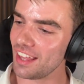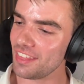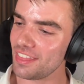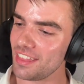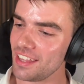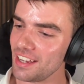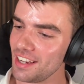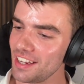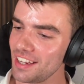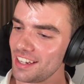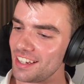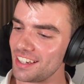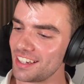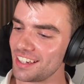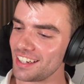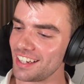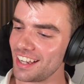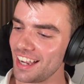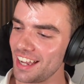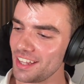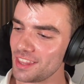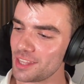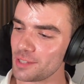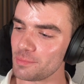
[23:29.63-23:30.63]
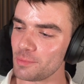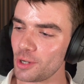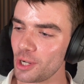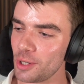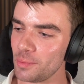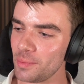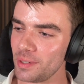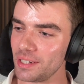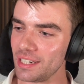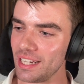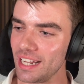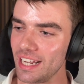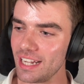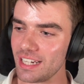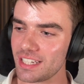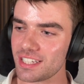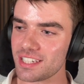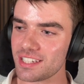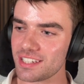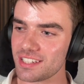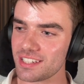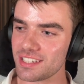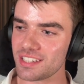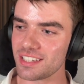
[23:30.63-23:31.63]
think at the moment
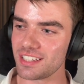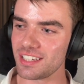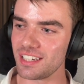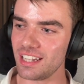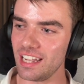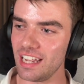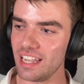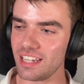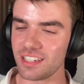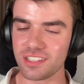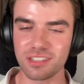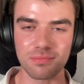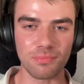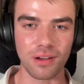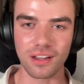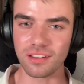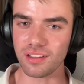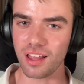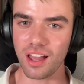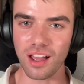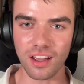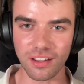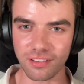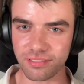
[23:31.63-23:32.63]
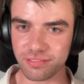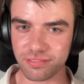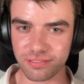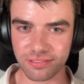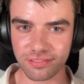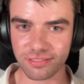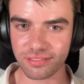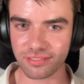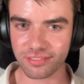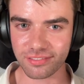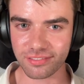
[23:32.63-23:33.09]
it's my life.